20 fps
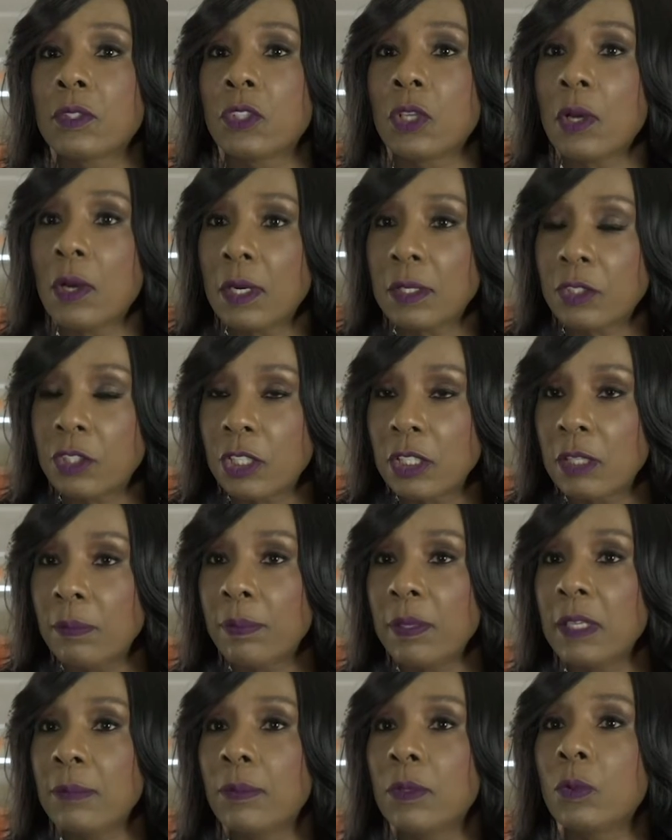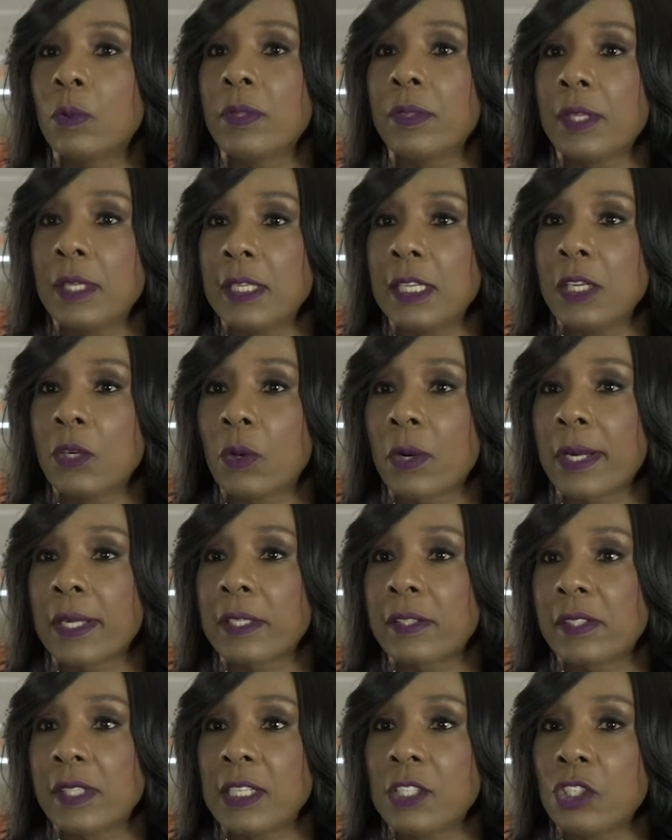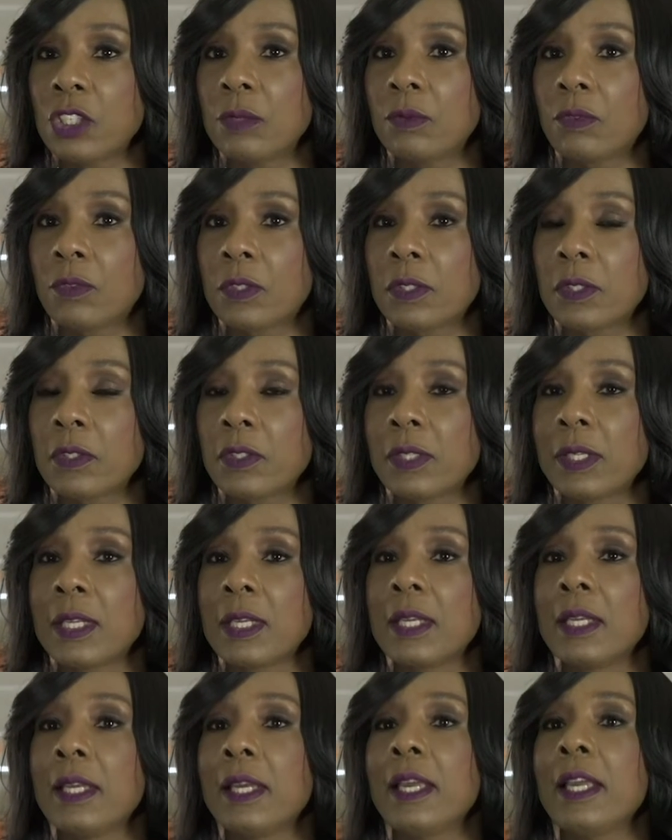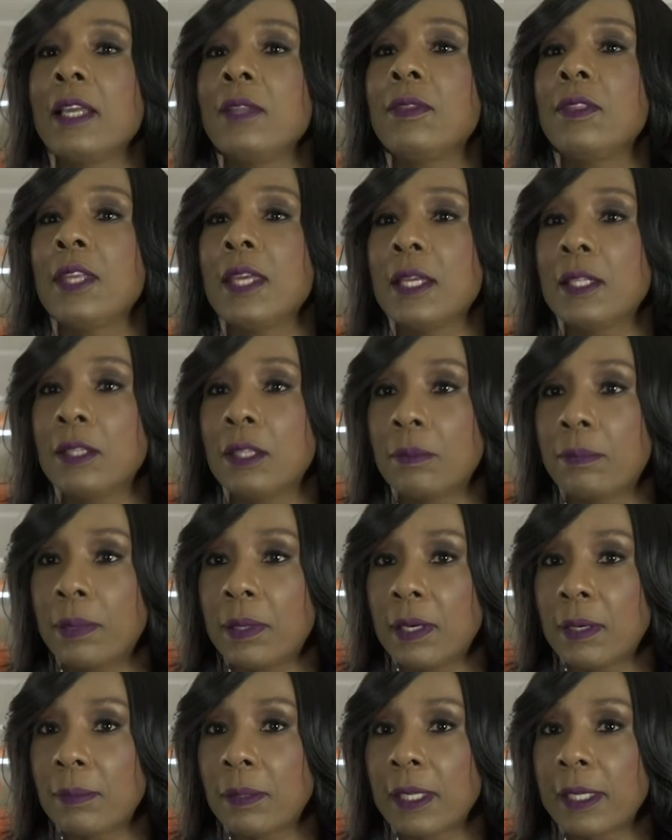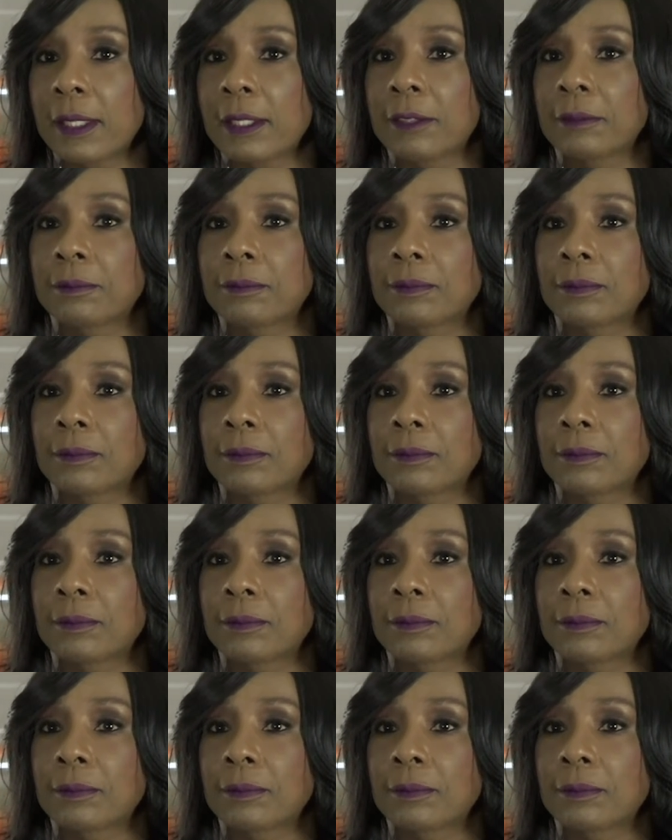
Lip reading: talk to the people within the organization first, and then the public.